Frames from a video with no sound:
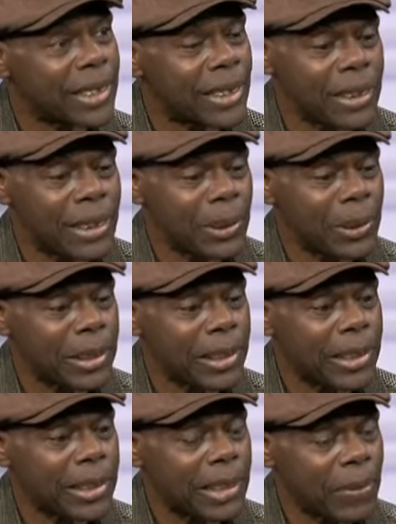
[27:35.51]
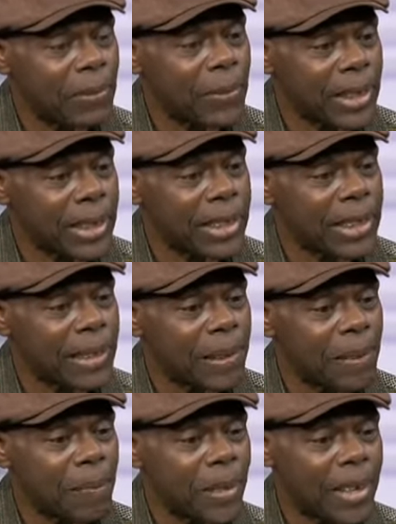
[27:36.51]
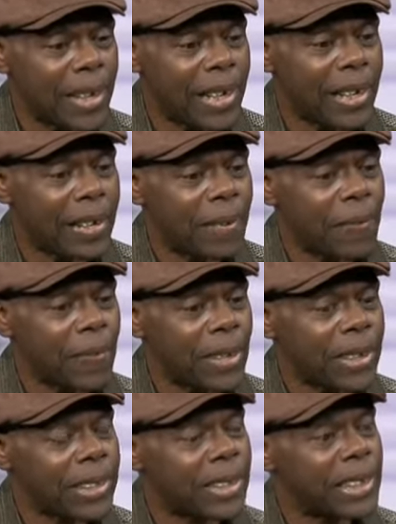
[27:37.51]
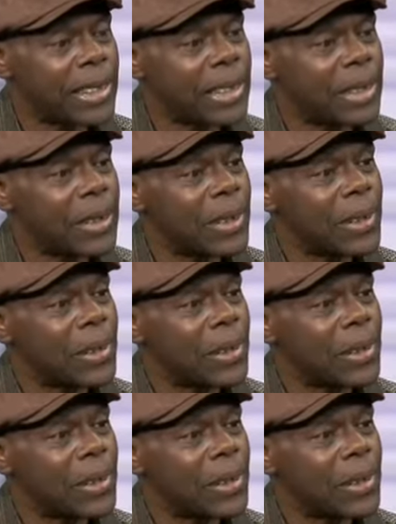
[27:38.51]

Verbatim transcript: She's the longest serving uh, first lady